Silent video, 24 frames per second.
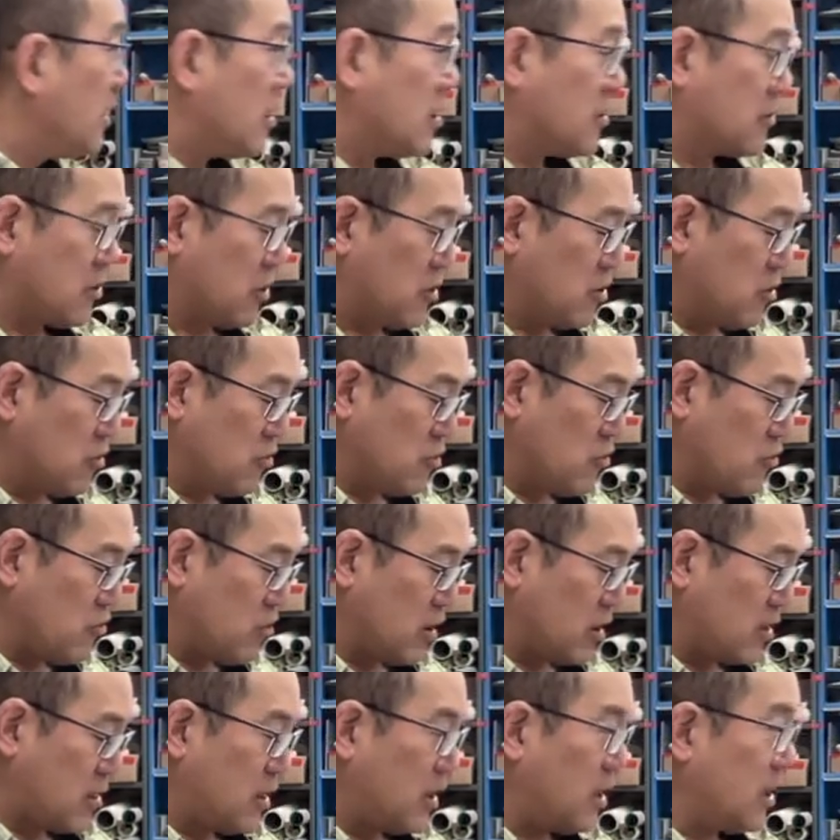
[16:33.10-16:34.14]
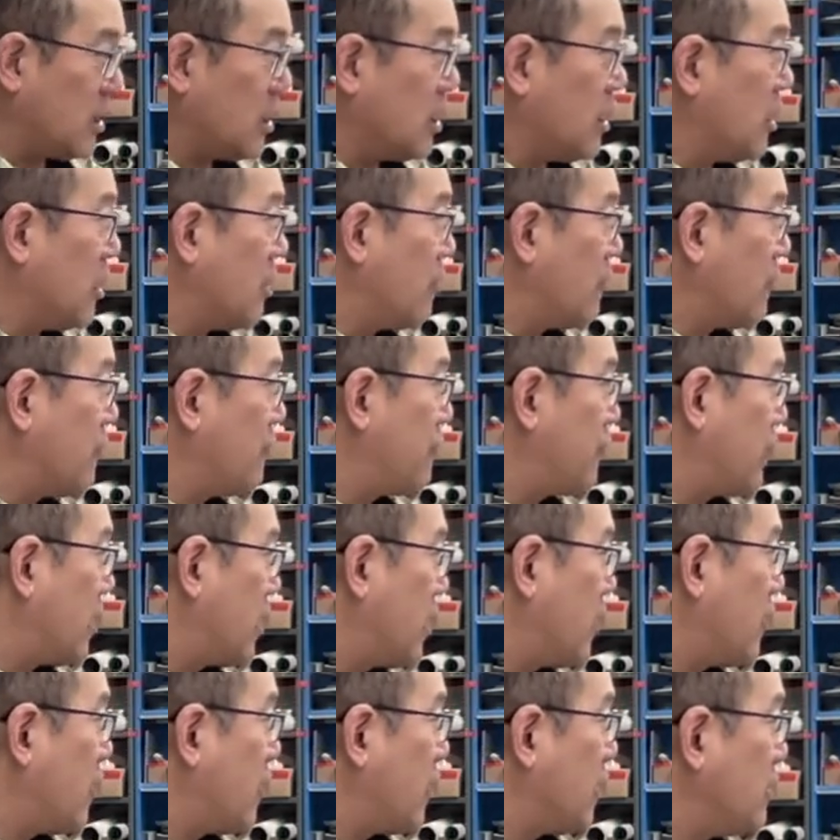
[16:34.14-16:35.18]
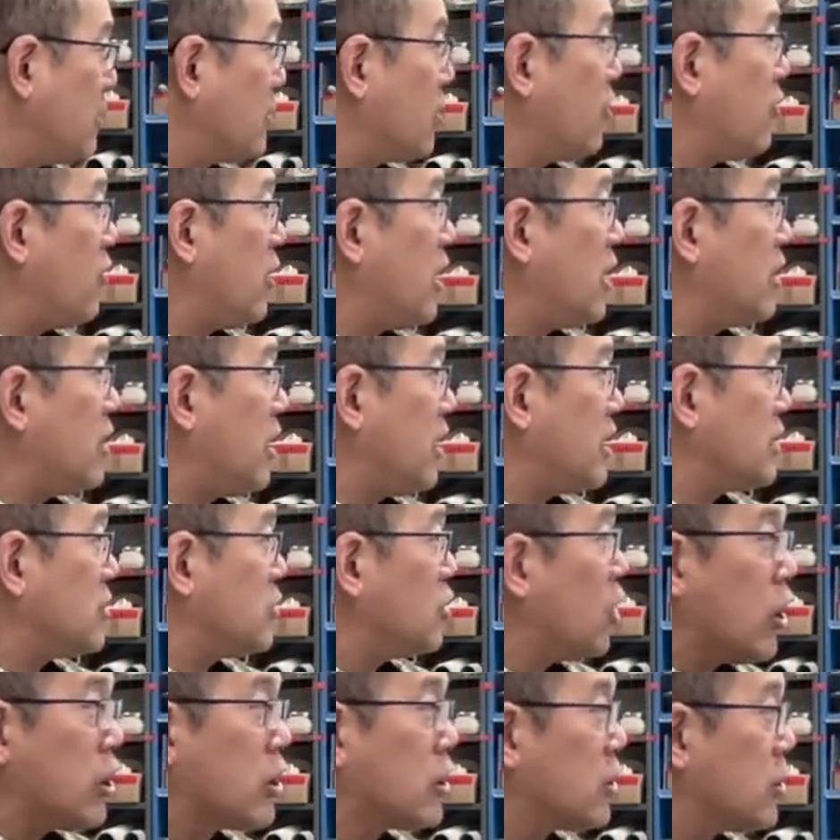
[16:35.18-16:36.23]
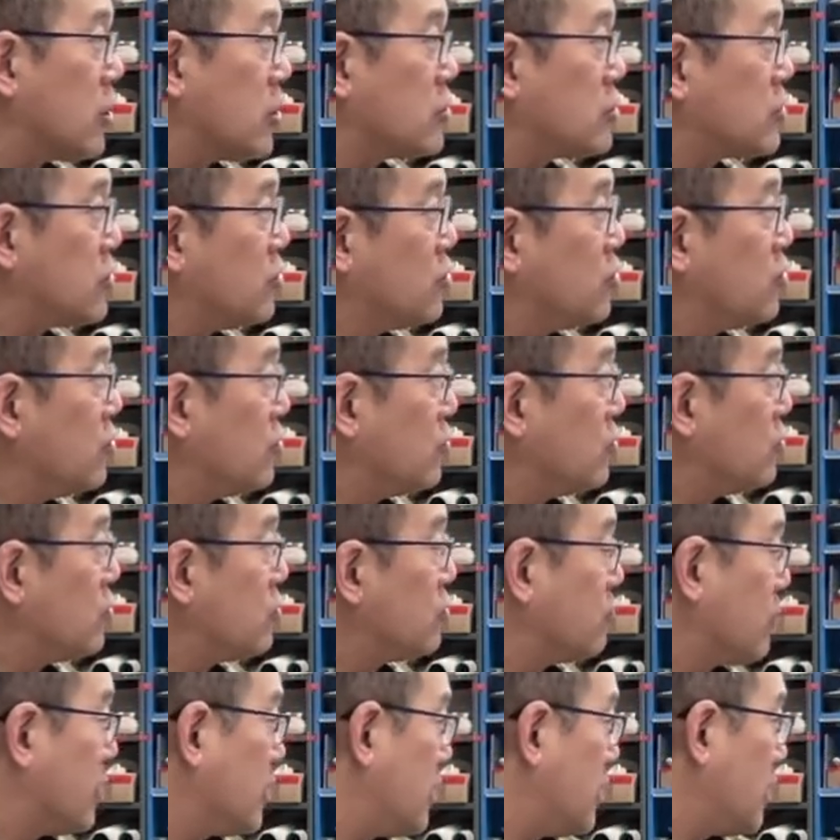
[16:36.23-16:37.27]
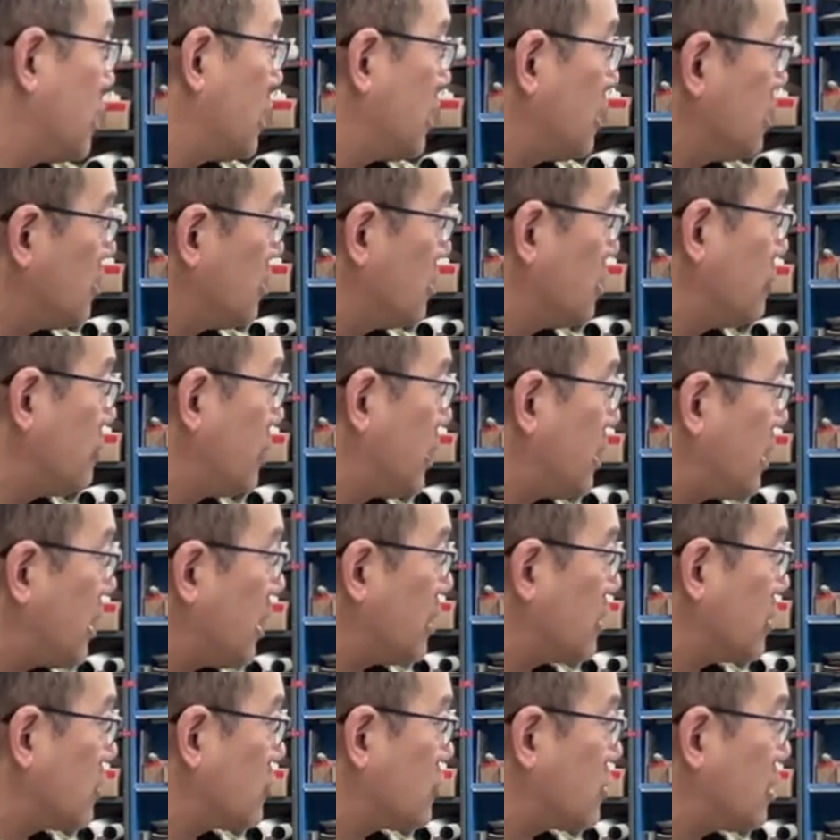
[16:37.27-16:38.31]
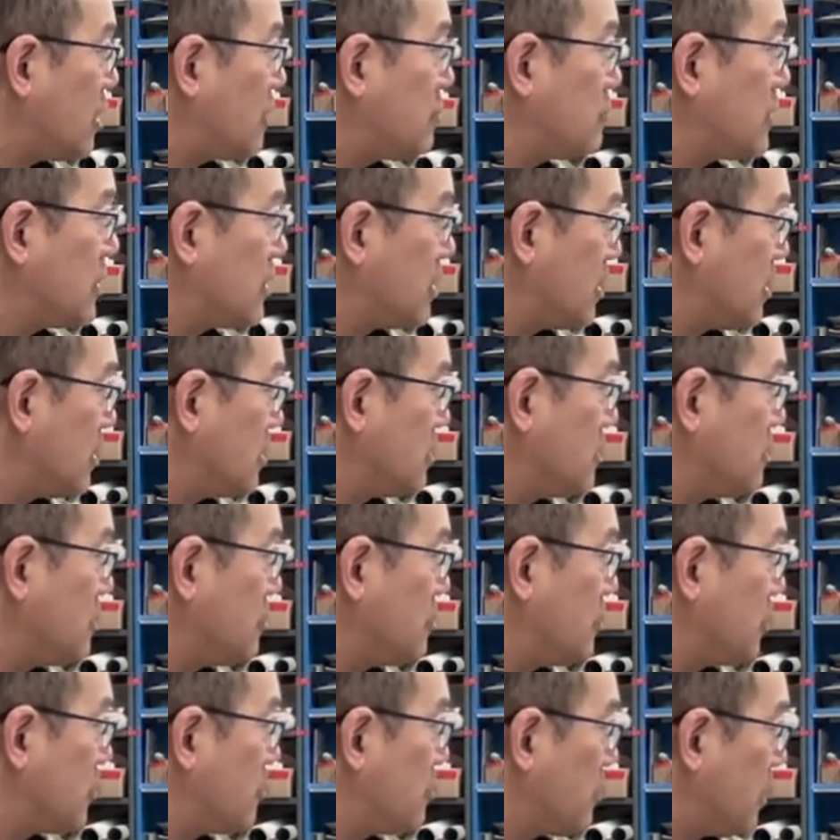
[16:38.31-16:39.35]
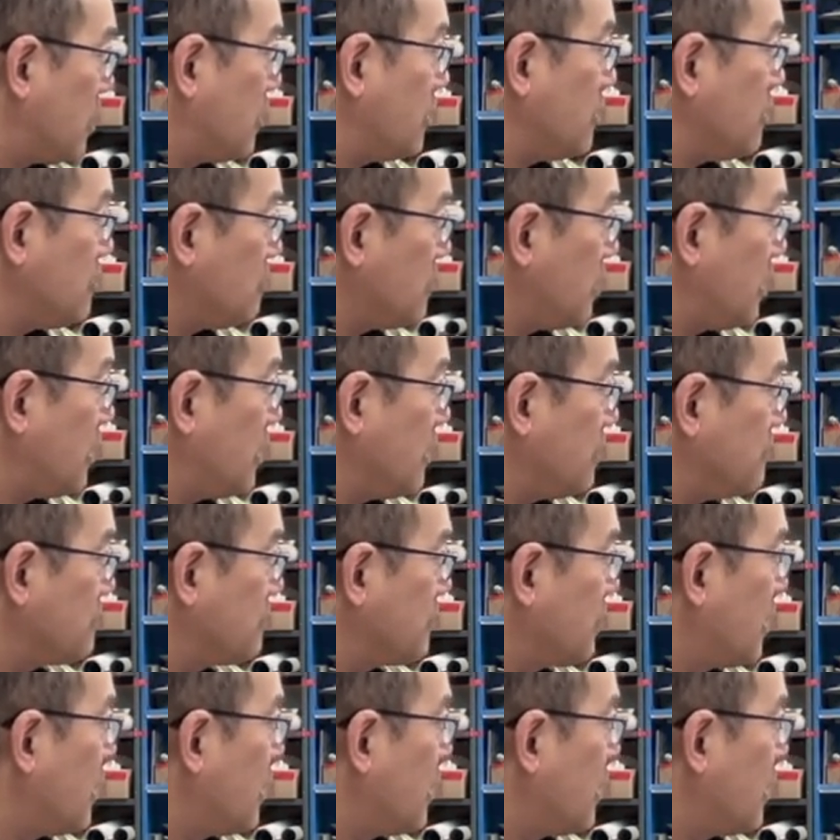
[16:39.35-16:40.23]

So you could think of a very, you know how like younger dudes, when they get a little bit out of shape, they get a little beer belly, right?